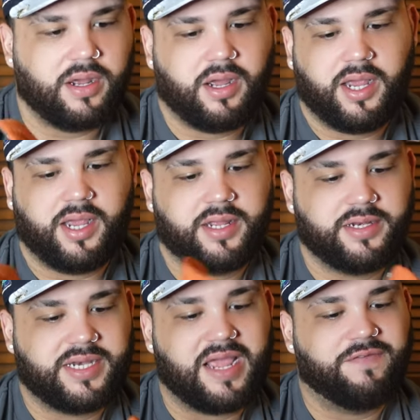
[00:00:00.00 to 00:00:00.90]

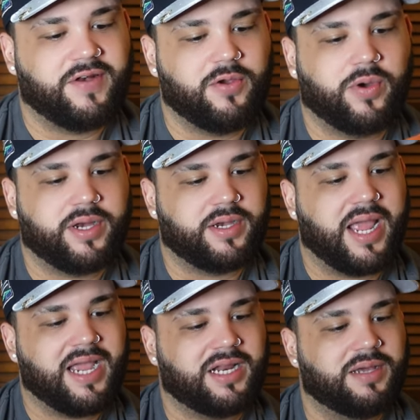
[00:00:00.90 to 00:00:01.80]
And definitely when
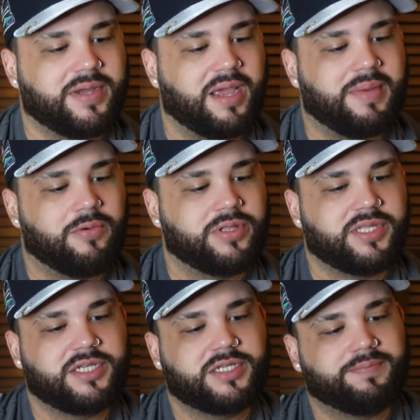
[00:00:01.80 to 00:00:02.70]
Hat Club came out with
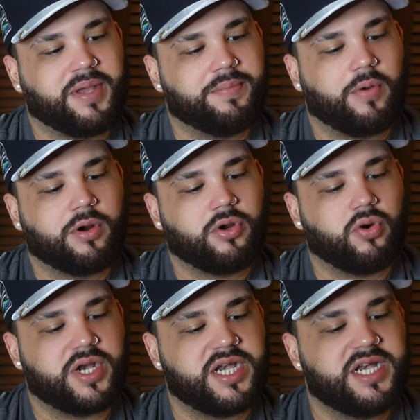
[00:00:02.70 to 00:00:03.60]
this, people were
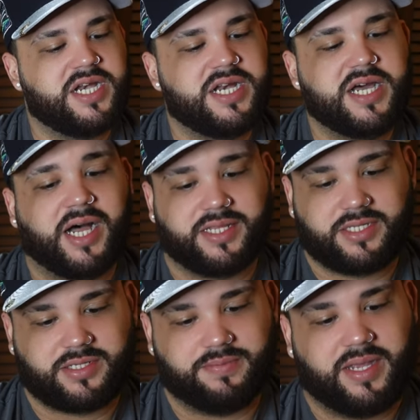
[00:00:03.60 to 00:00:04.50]
going
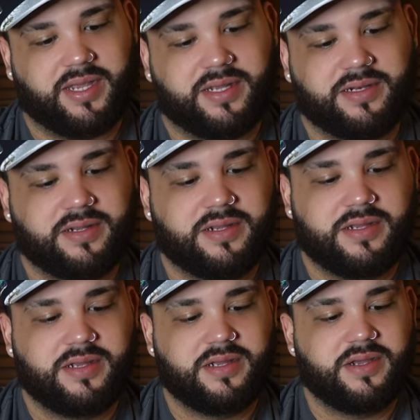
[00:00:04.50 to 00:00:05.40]
nuts, man.
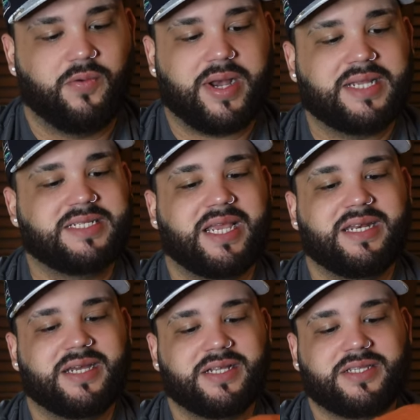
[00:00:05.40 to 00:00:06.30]
When I say
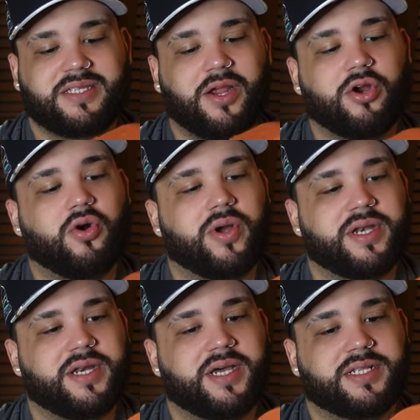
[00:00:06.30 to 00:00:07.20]
nuts, they were
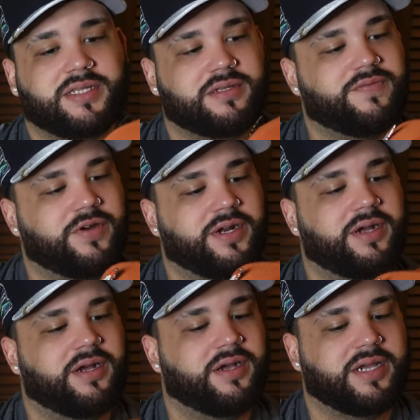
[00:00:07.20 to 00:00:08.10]
going nuts for
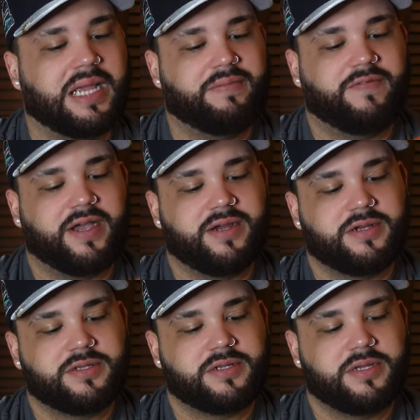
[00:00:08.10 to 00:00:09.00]
the
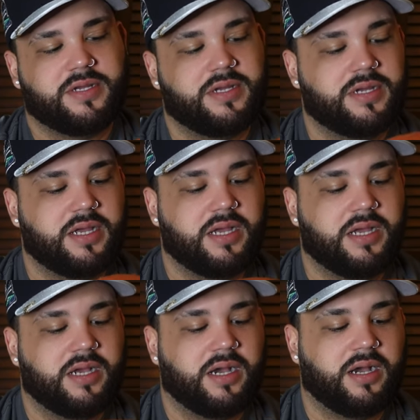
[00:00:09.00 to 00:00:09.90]
campfires.
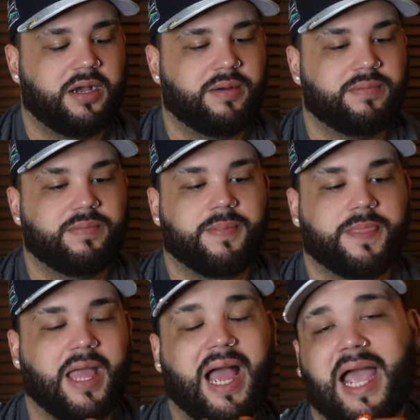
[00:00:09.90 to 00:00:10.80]
I
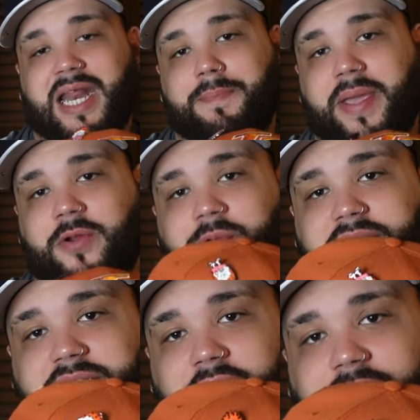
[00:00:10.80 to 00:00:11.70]
had to pay
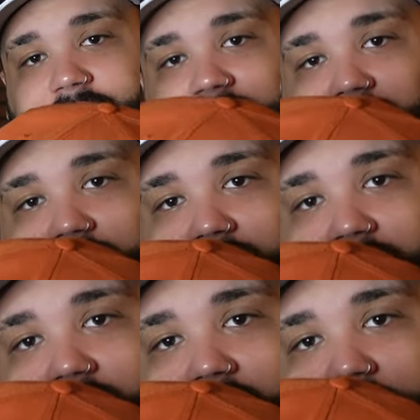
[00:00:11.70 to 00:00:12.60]
resale for this one,
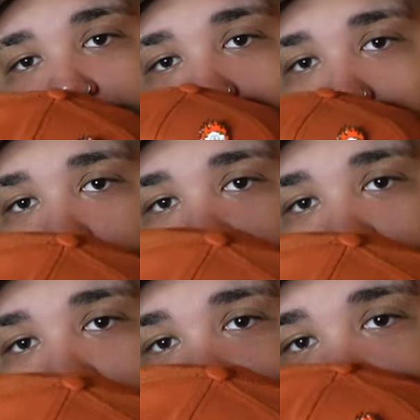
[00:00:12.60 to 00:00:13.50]

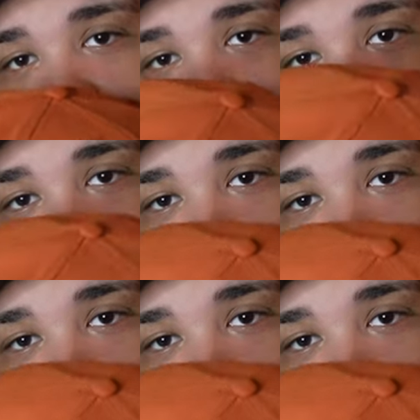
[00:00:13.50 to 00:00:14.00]
but it's in my